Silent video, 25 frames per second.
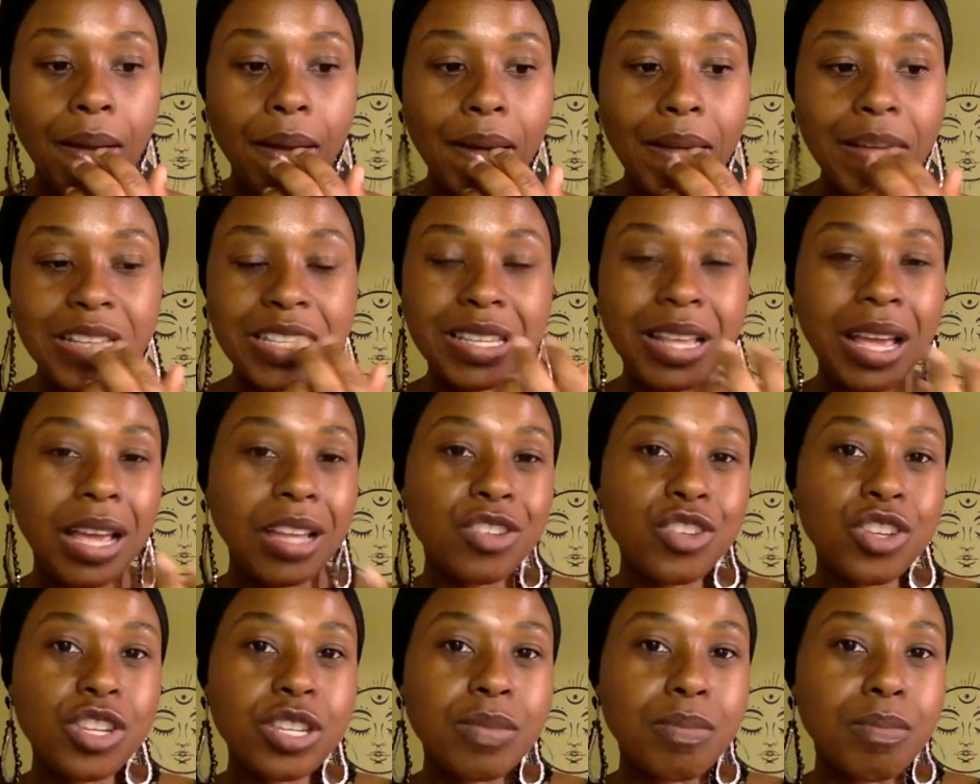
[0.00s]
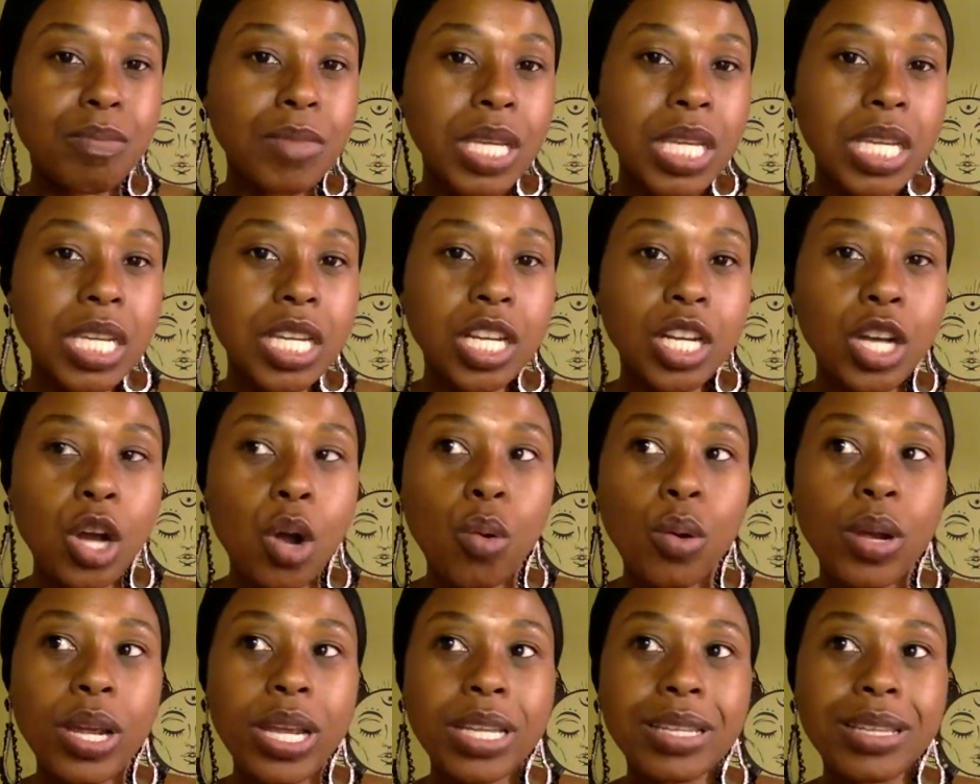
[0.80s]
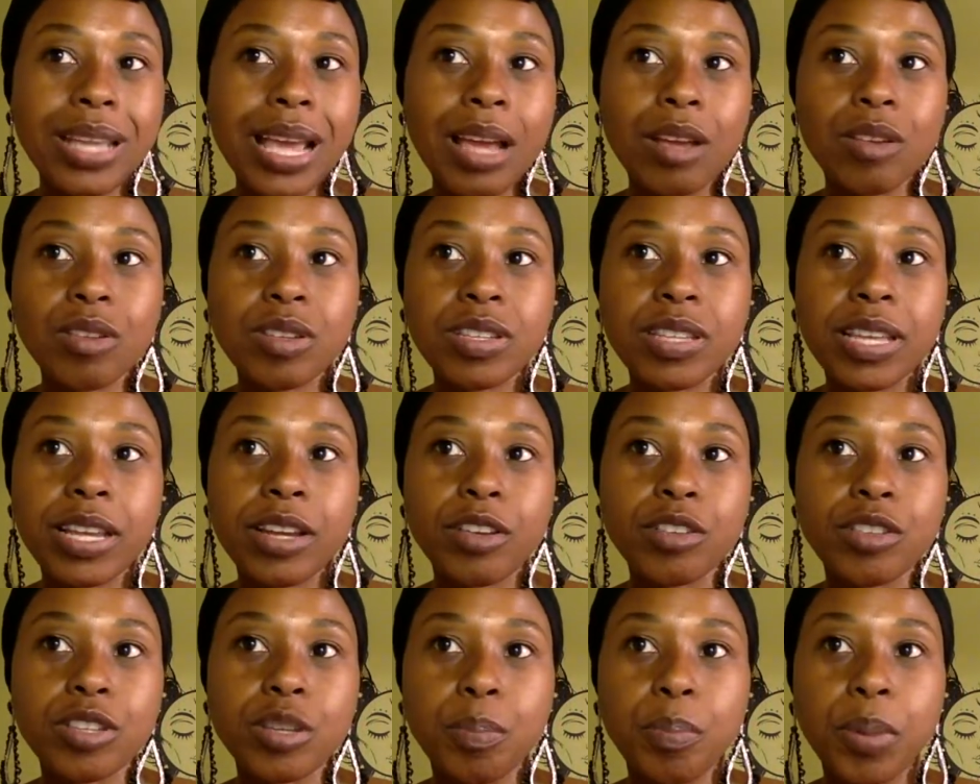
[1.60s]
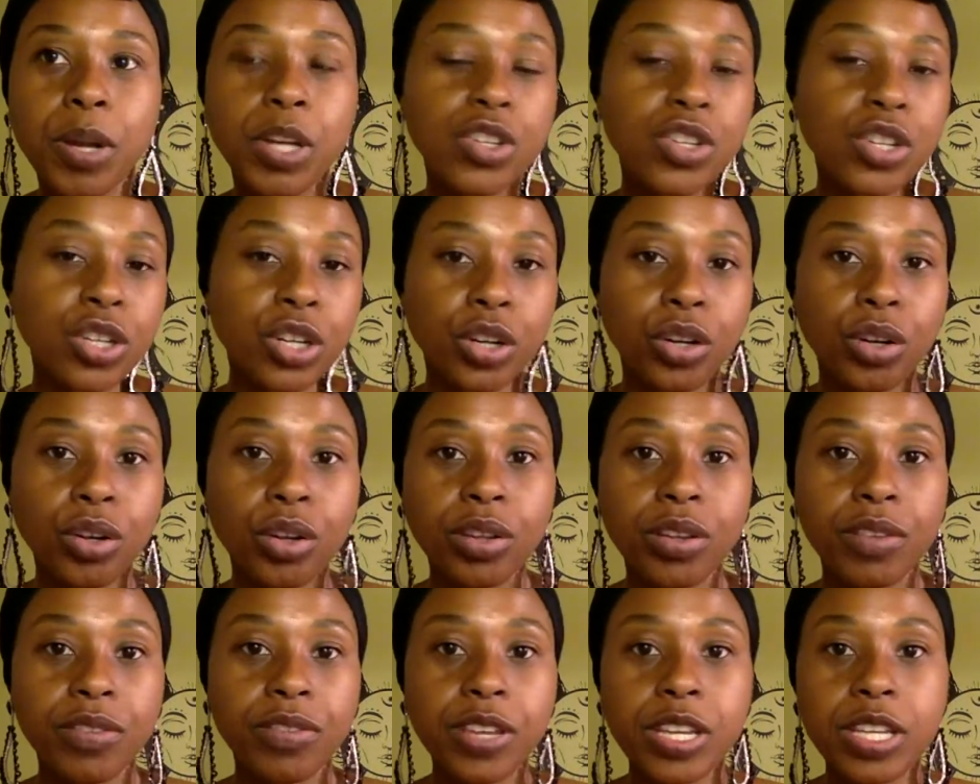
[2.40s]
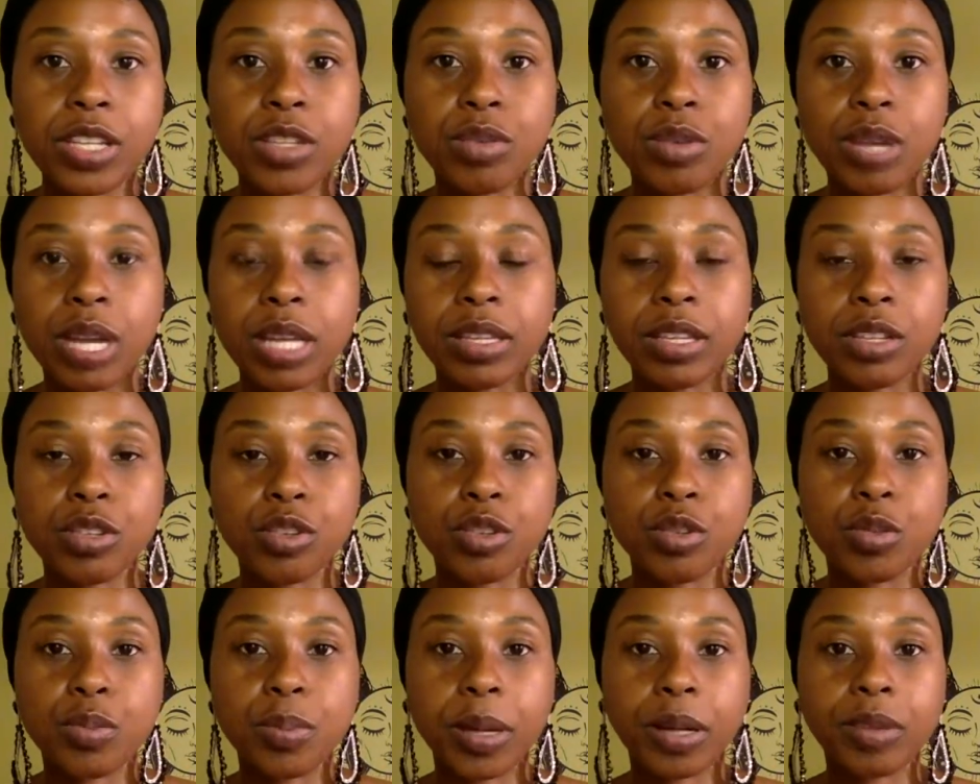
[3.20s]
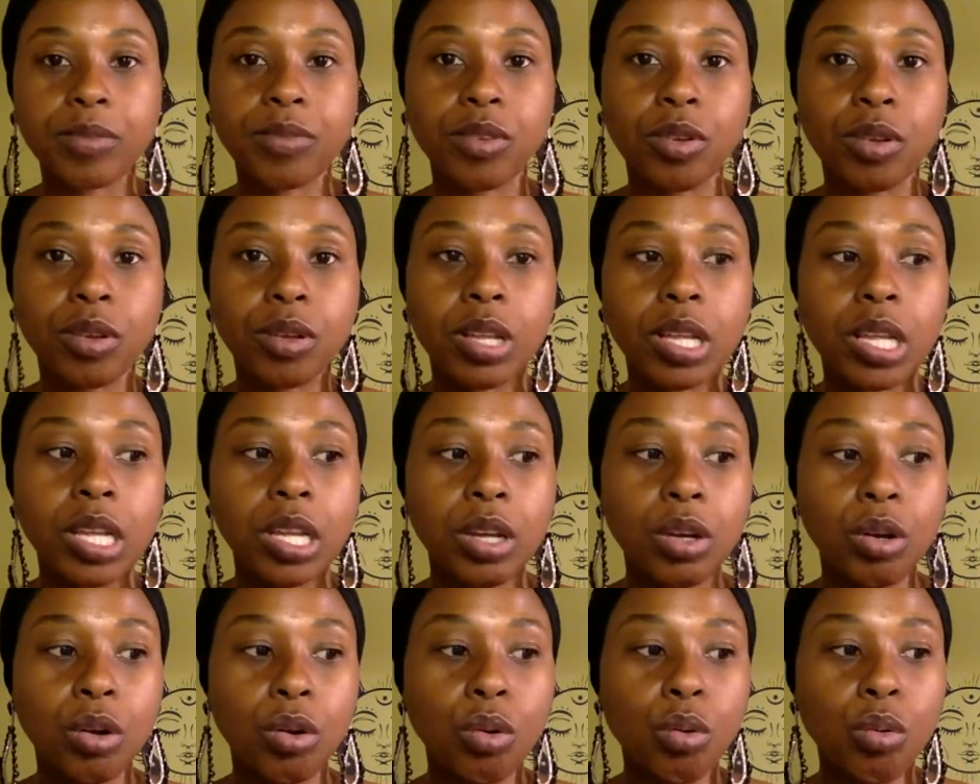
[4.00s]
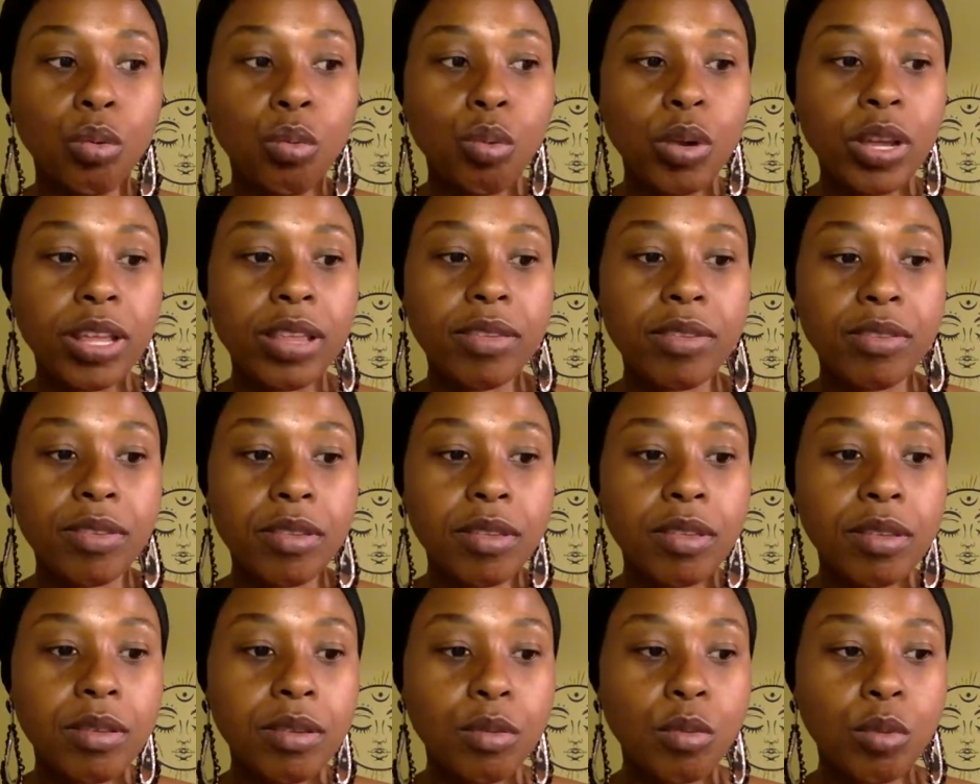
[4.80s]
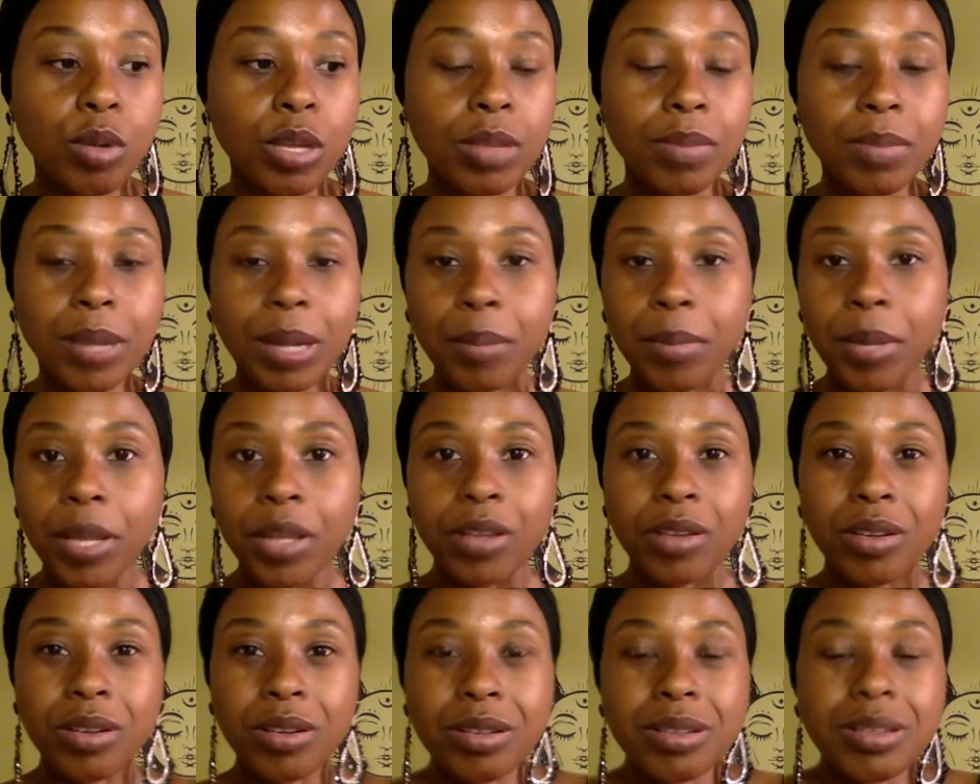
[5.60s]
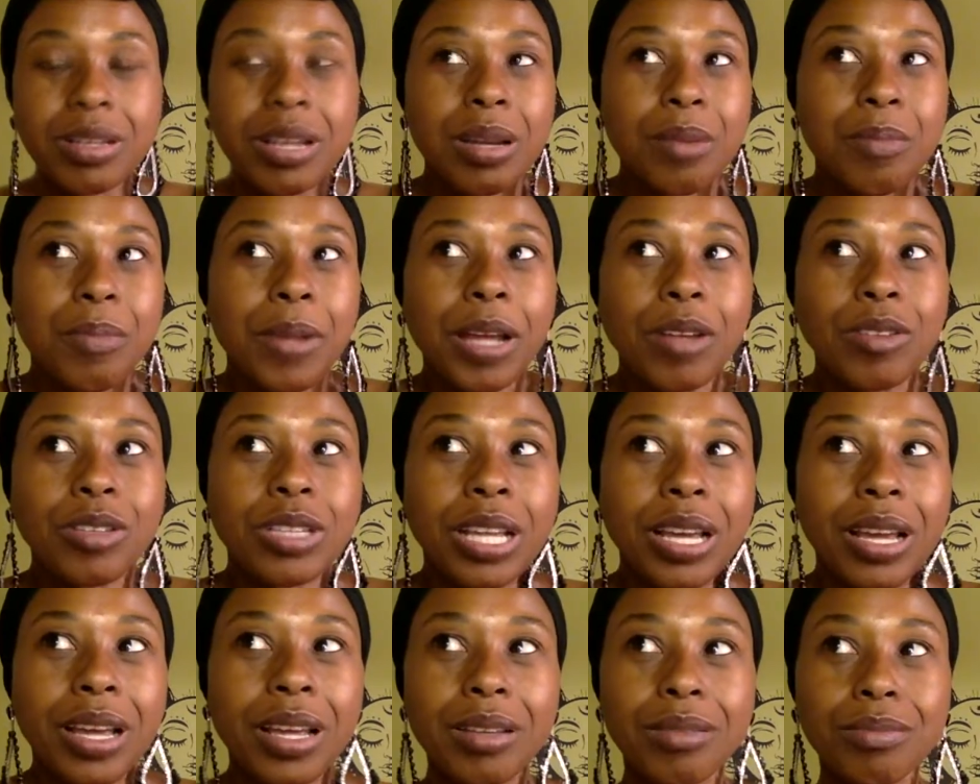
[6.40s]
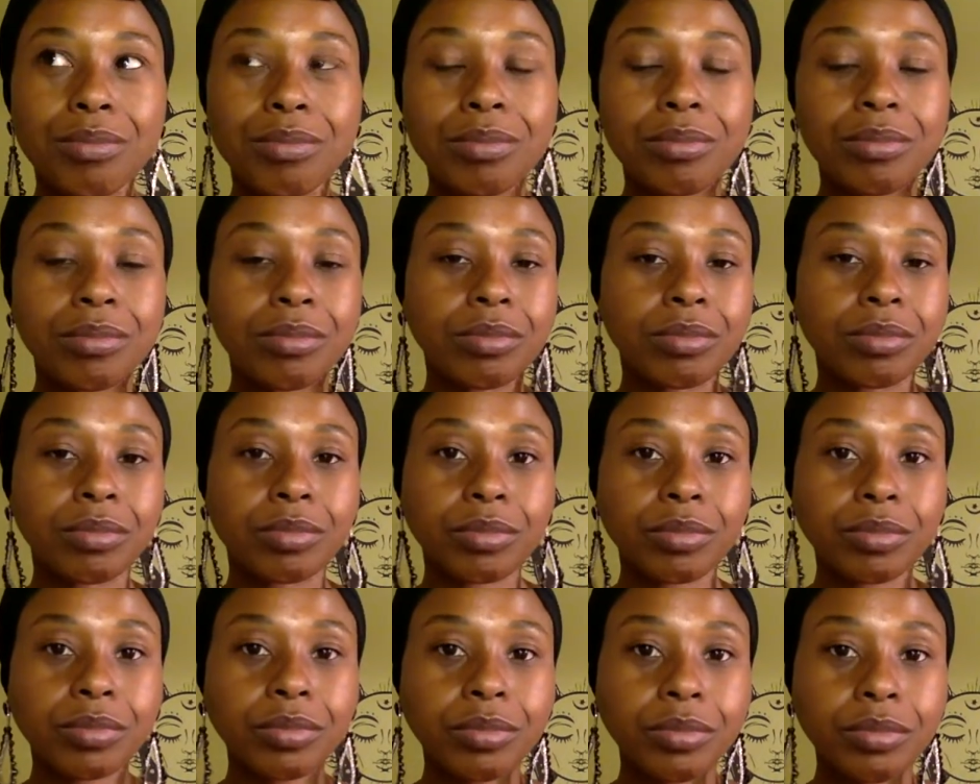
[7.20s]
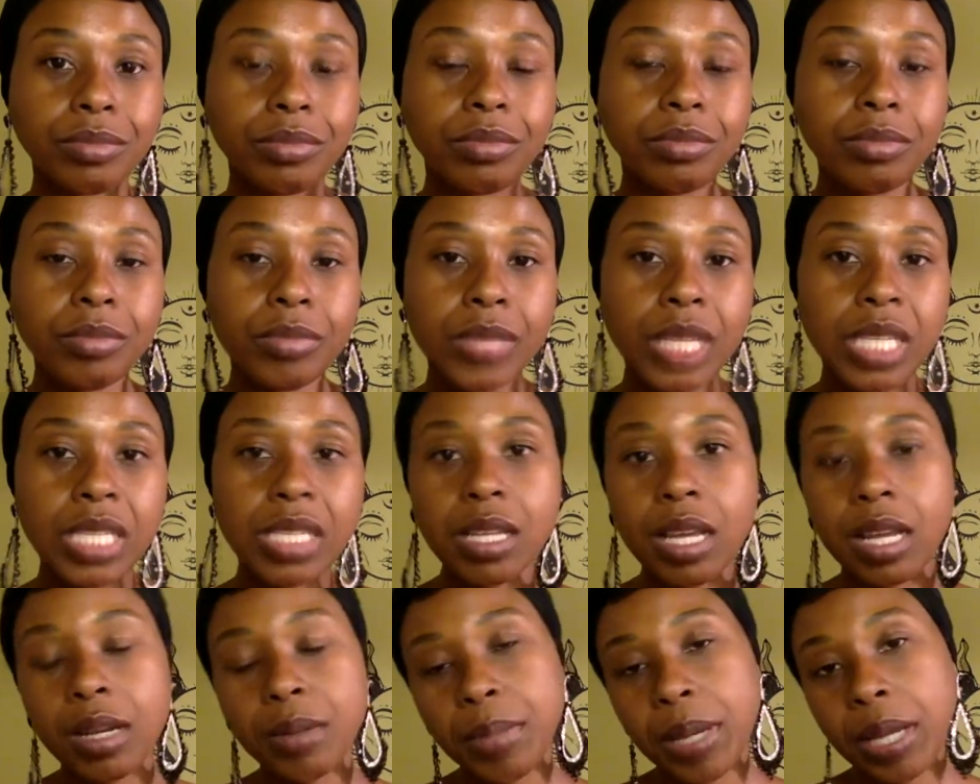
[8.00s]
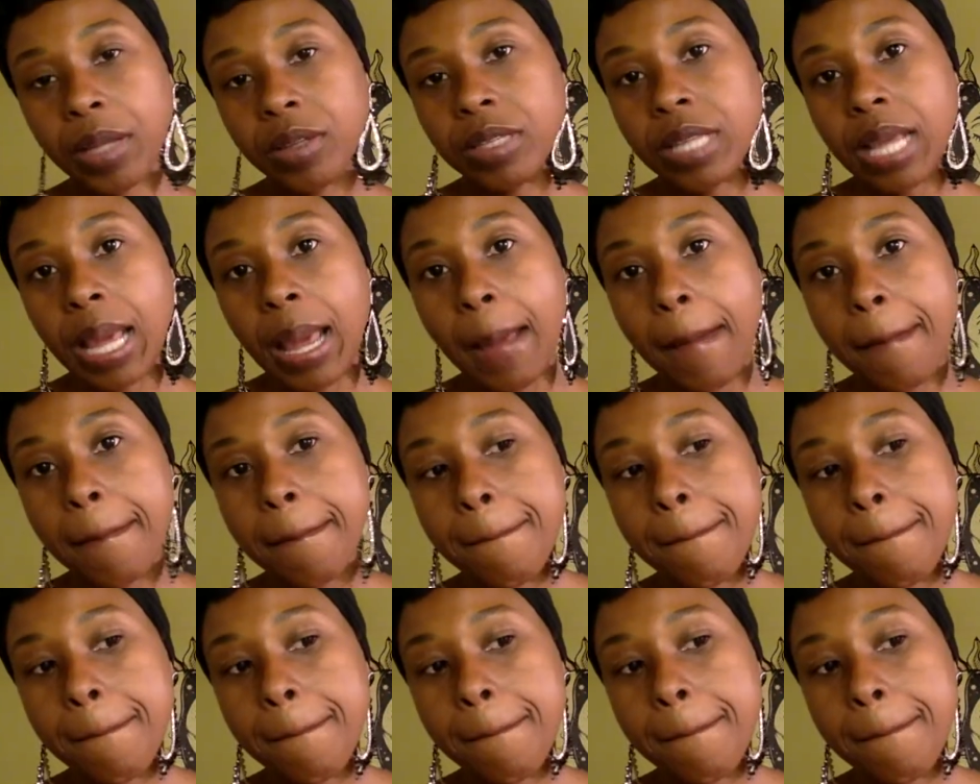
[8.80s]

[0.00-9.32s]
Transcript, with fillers: It's not just me going downstairs to punch a girl in the face who got disrespectful with, with my mother. It's not about that. It's not about that.